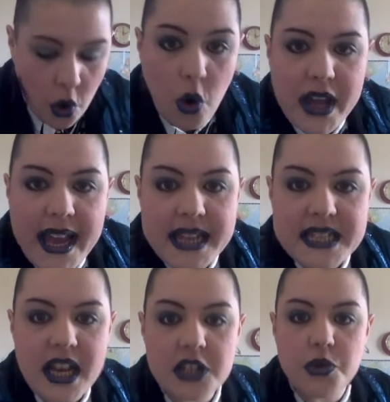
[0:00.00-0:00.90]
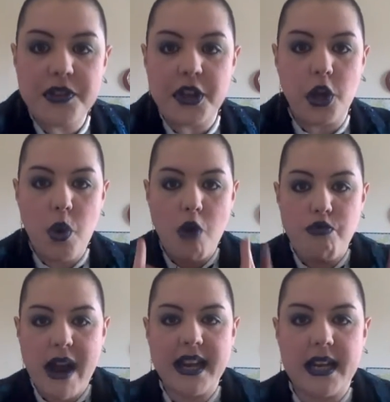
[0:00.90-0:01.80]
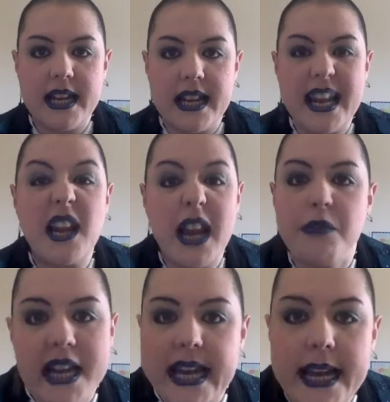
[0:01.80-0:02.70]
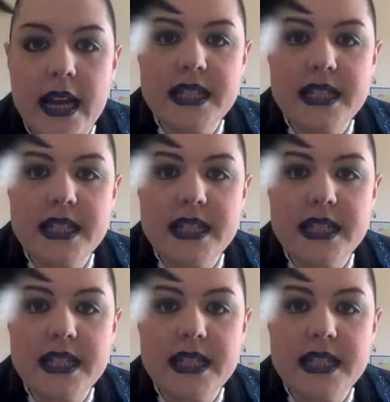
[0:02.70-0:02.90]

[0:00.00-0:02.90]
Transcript: or getting in touch with you regularly